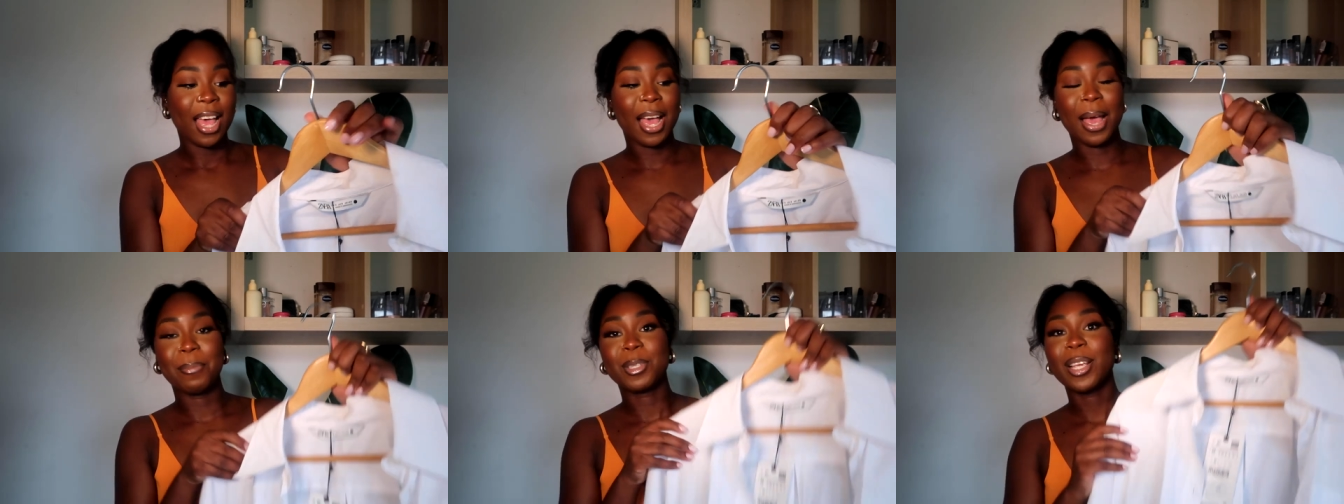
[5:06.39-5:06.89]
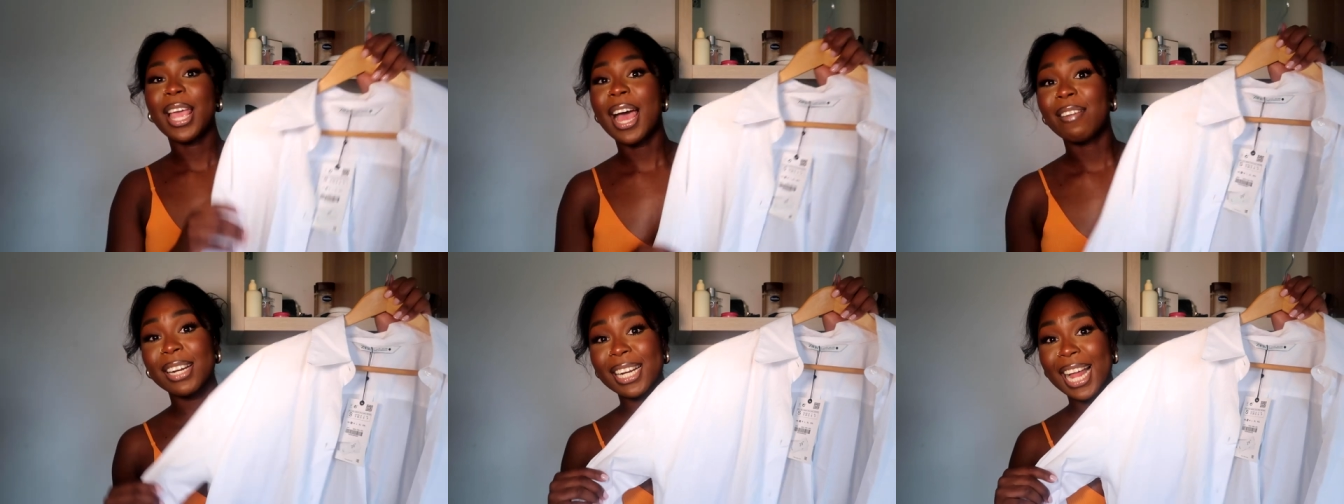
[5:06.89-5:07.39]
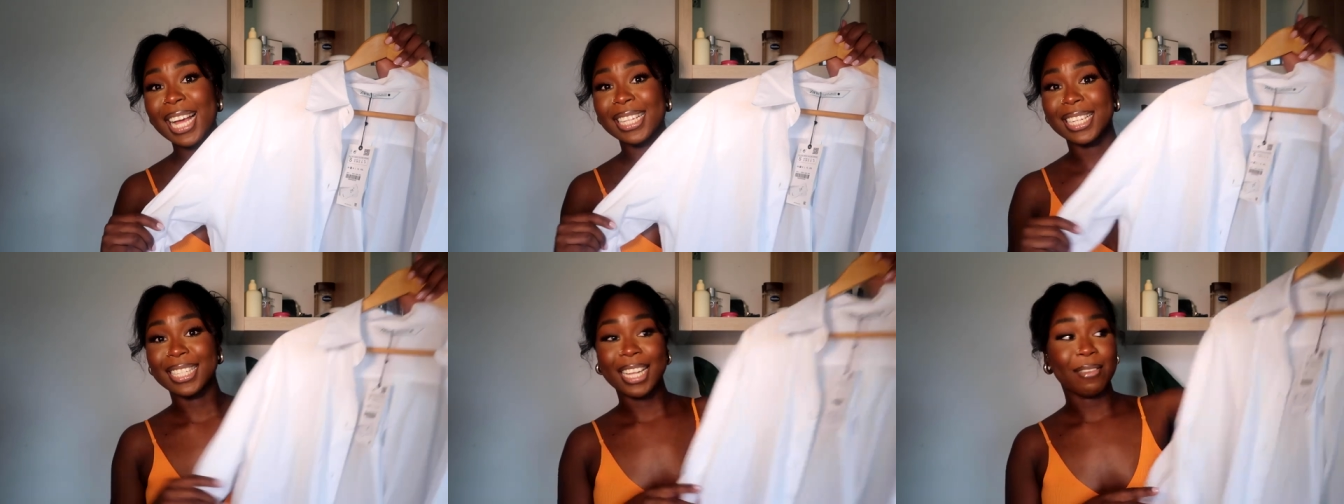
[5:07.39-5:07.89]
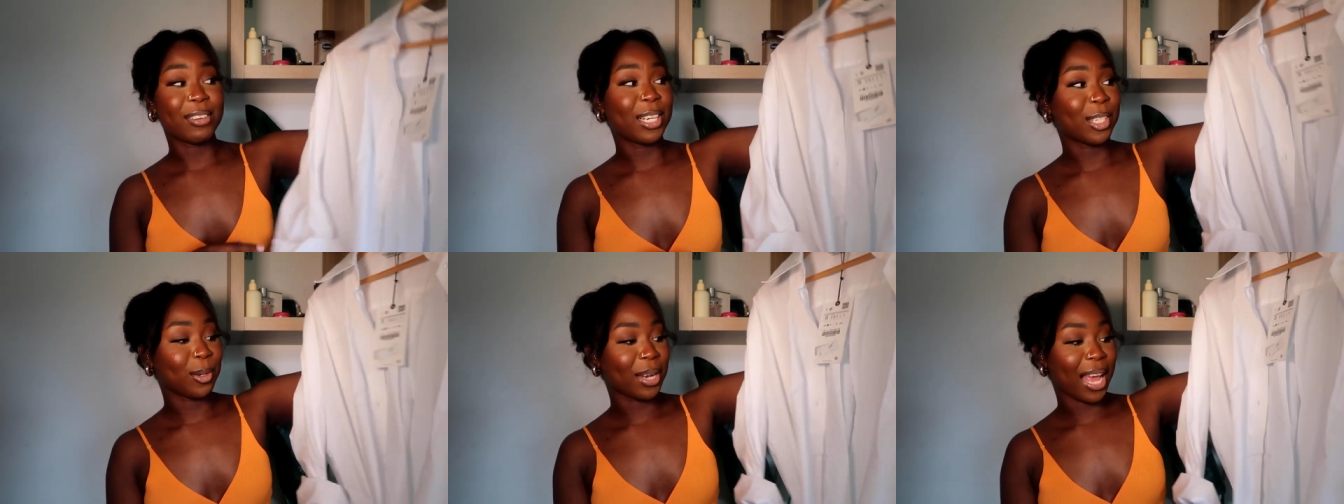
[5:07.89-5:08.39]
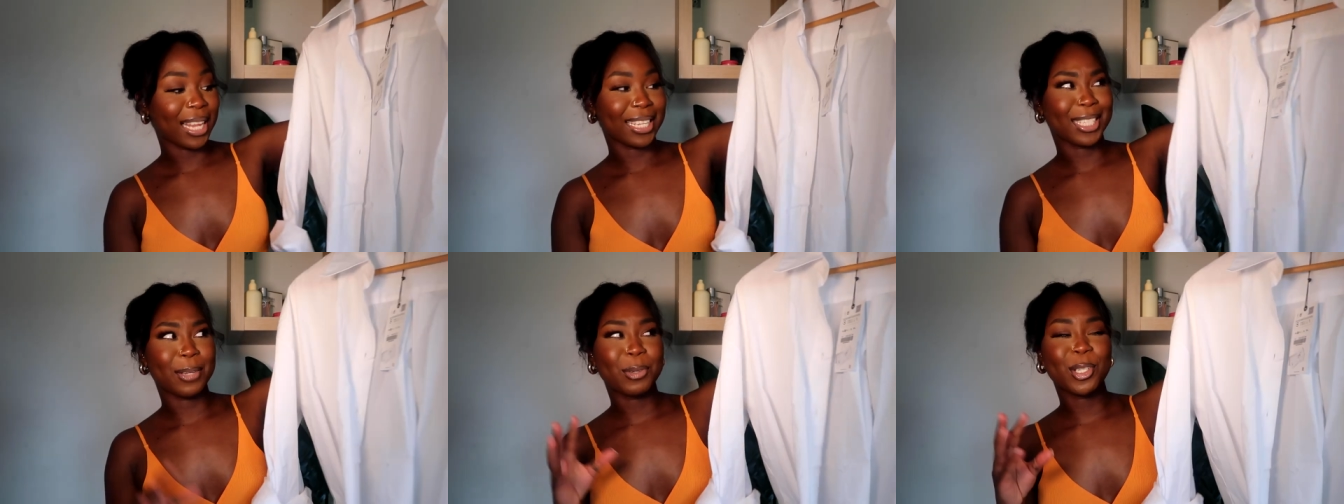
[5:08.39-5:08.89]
Um, so yeah, I really like this. I really do like this.